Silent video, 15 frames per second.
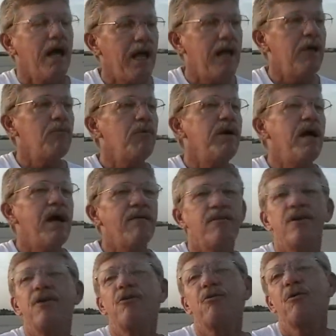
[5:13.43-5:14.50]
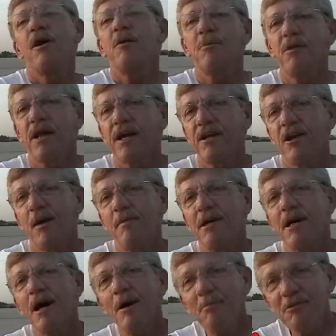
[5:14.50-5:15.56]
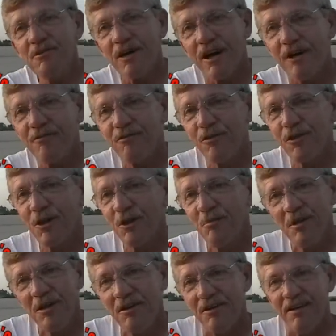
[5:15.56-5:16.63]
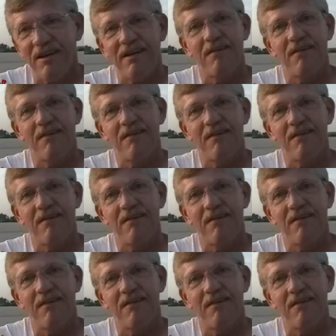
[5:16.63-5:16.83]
and we have an incredible economic upside for the community.